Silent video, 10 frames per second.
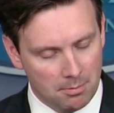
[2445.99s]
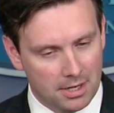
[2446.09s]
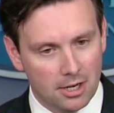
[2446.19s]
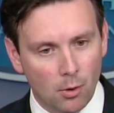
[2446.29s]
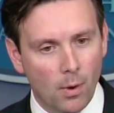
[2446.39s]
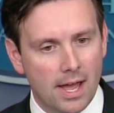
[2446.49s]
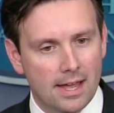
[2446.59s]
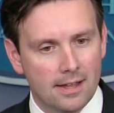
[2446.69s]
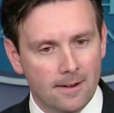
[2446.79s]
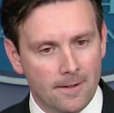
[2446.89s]
but in a
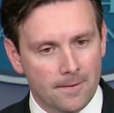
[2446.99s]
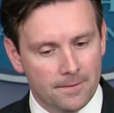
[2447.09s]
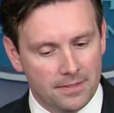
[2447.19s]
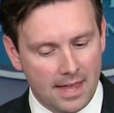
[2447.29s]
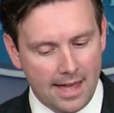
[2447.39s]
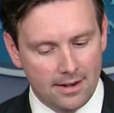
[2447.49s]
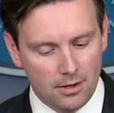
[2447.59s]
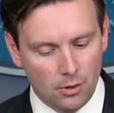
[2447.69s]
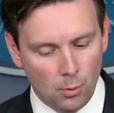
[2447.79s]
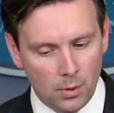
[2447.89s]
way that
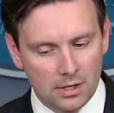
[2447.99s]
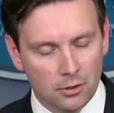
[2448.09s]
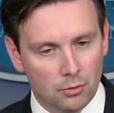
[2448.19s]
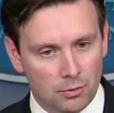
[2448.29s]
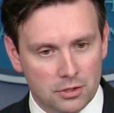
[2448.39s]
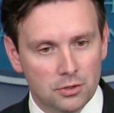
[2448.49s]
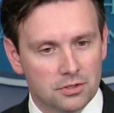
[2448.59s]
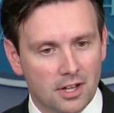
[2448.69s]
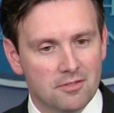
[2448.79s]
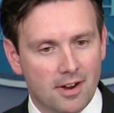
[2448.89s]
will
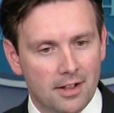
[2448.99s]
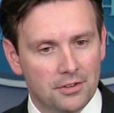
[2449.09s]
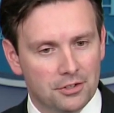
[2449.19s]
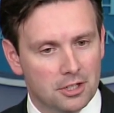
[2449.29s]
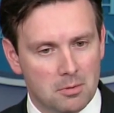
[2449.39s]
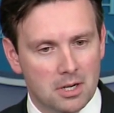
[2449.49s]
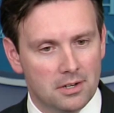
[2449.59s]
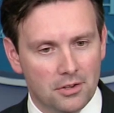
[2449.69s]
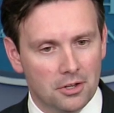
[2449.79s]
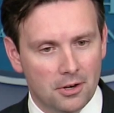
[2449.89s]
reduce gun violence in
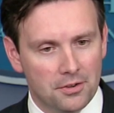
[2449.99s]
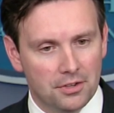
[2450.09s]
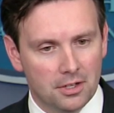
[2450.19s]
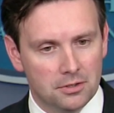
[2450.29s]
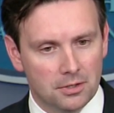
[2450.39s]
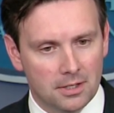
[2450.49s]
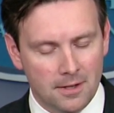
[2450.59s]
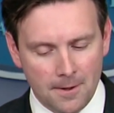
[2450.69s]
communities all across the country.